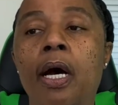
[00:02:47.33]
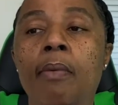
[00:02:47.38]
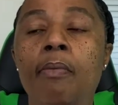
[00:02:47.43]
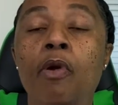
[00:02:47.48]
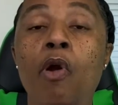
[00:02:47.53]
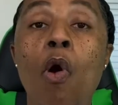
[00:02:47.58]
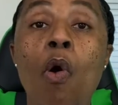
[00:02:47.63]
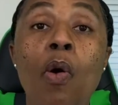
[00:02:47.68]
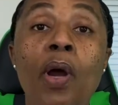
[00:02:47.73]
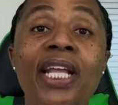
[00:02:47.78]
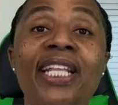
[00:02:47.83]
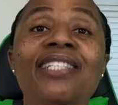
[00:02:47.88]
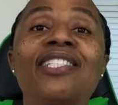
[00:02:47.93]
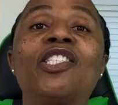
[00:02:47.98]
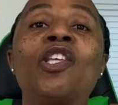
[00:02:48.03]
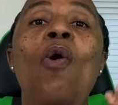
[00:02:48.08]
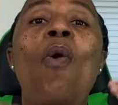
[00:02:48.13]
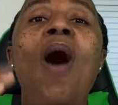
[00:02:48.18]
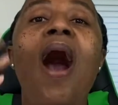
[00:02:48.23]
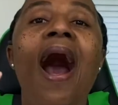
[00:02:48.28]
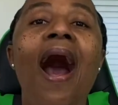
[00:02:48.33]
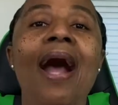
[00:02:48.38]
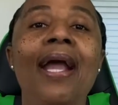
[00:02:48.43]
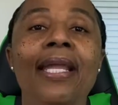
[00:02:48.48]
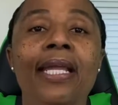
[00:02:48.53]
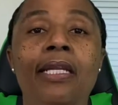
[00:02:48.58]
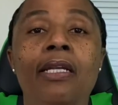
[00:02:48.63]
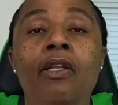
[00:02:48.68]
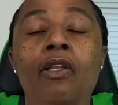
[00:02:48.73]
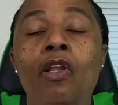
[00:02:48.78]
going so high
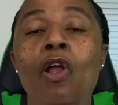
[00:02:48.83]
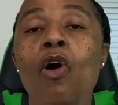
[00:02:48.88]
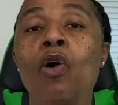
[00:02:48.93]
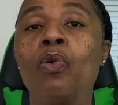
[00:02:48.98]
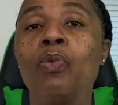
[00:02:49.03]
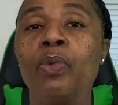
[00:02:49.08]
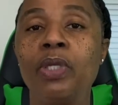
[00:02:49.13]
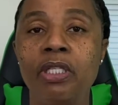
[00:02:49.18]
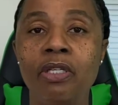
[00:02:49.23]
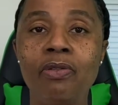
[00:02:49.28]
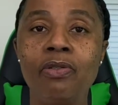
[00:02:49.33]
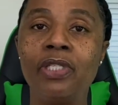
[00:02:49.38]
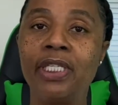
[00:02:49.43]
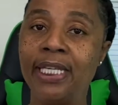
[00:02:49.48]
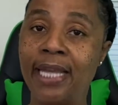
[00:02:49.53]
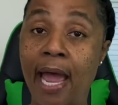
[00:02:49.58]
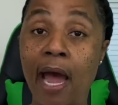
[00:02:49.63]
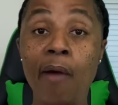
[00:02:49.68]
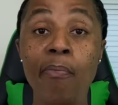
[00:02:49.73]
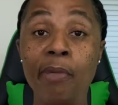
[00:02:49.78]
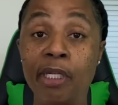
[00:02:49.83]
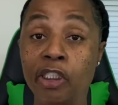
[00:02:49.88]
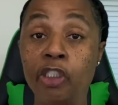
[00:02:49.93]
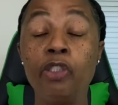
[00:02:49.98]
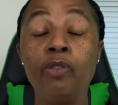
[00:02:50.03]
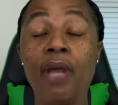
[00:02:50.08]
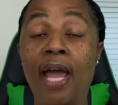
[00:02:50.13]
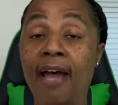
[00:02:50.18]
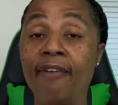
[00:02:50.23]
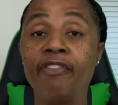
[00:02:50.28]
in a loan when you see how much you
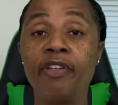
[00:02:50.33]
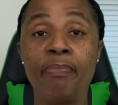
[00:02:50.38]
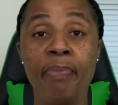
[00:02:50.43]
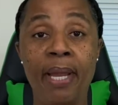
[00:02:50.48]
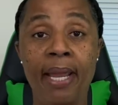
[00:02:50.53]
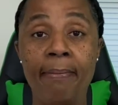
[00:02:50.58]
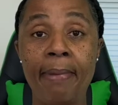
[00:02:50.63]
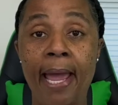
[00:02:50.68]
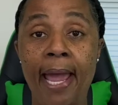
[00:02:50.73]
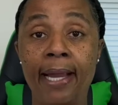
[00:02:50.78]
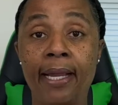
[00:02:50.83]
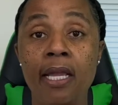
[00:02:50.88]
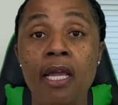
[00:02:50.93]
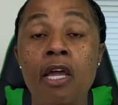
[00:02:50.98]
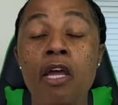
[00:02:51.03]
have to pay back.